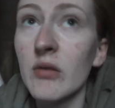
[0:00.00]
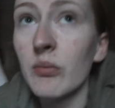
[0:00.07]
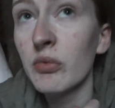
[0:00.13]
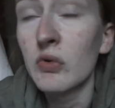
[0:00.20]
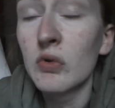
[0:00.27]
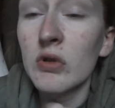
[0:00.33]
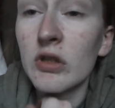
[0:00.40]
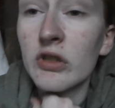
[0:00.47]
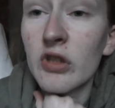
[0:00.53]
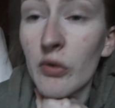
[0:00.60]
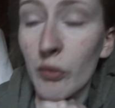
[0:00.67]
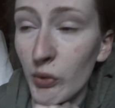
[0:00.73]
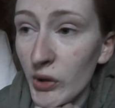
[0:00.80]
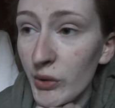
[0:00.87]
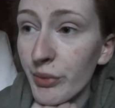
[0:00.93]
the border so
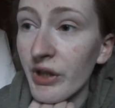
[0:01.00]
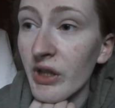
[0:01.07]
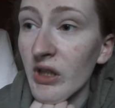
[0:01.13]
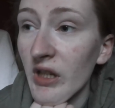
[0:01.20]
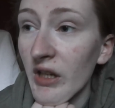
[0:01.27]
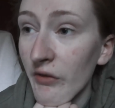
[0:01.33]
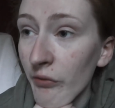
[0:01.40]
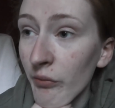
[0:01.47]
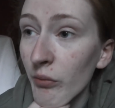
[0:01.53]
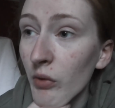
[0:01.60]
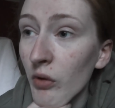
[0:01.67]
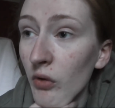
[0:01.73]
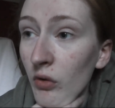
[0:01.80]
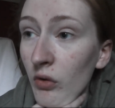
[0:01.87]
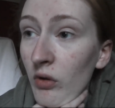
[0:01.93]
Wilbur can have
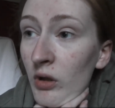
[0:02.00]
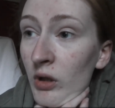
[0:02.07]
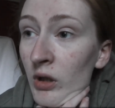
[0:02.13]
more